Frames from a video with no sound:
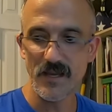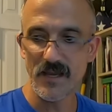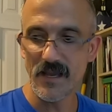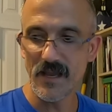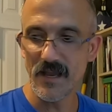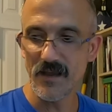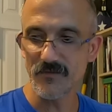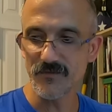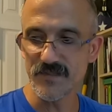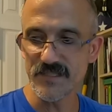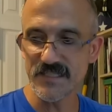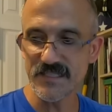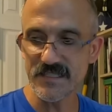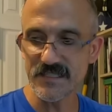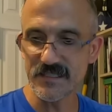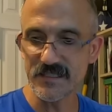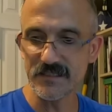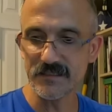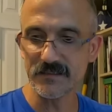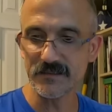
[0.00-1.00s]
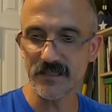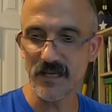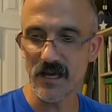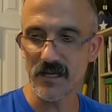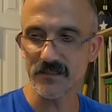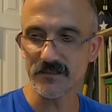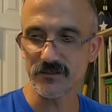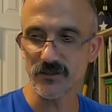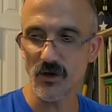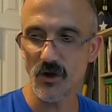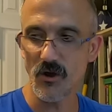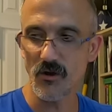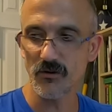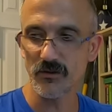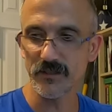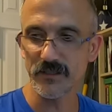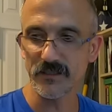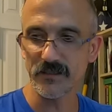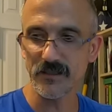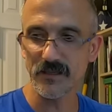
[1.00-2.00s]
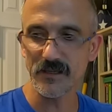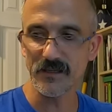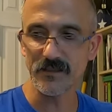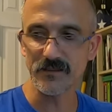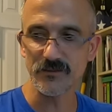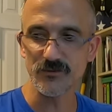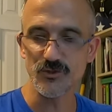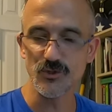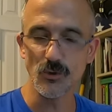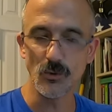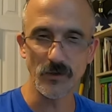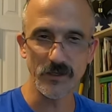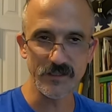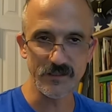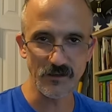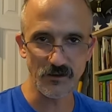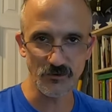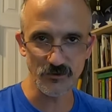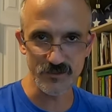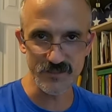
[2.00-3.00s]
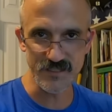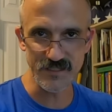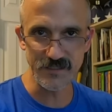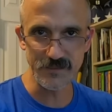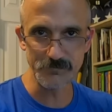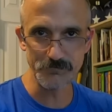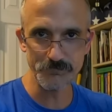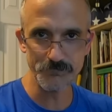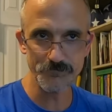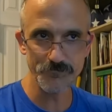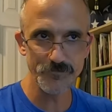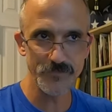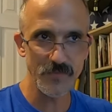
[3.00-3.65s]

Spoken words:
have seen God's calling and joined our team,